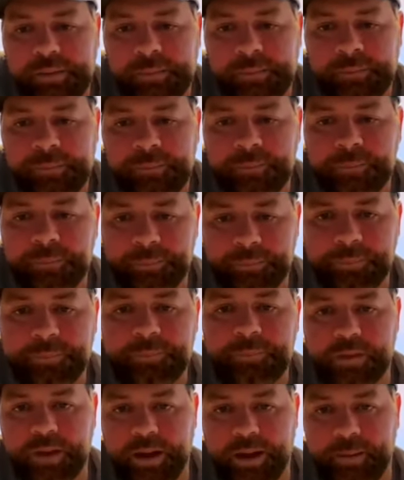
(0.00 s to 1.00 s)
sun is
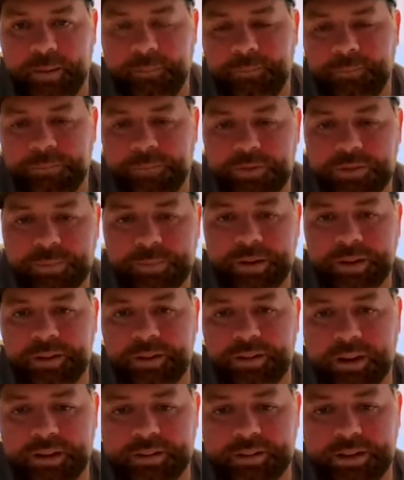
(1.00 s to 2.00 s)
shining here. Yeah. You
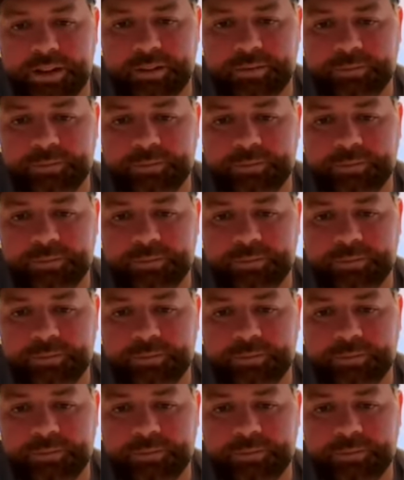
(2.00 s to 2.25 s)
get weather like